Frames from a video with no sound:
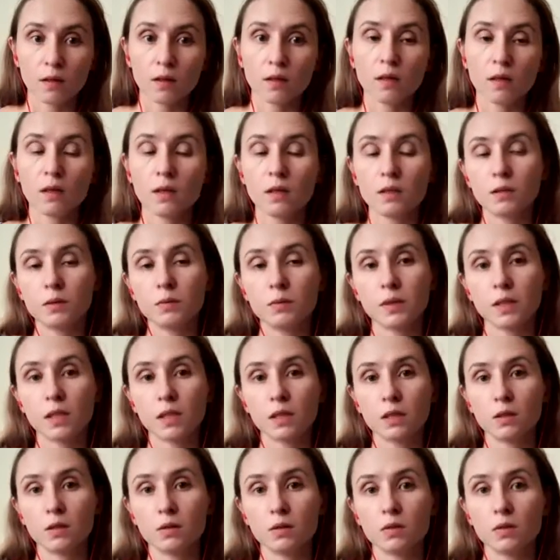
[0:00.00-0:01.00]
And we
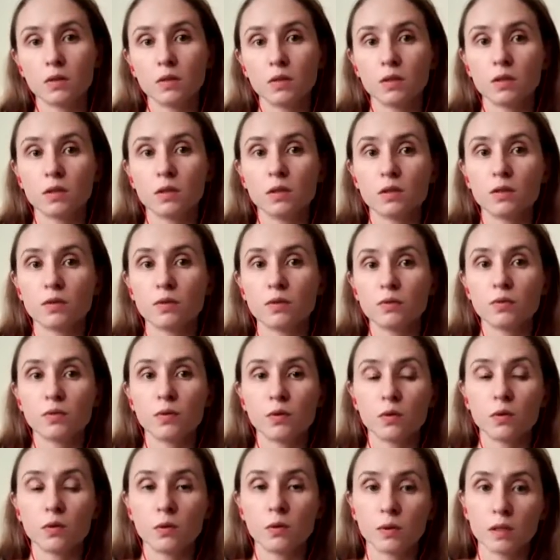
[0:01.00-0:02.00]
can use
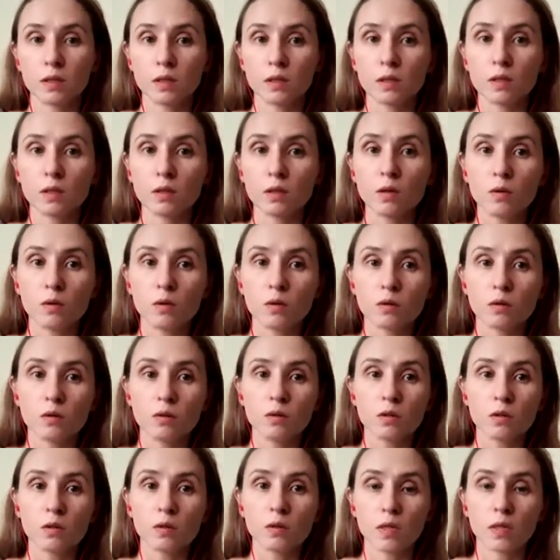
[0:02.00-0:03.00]
following
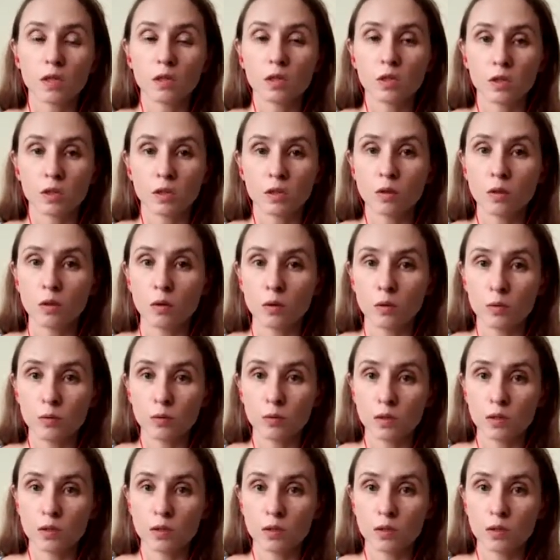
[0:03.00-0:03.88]
correction codes.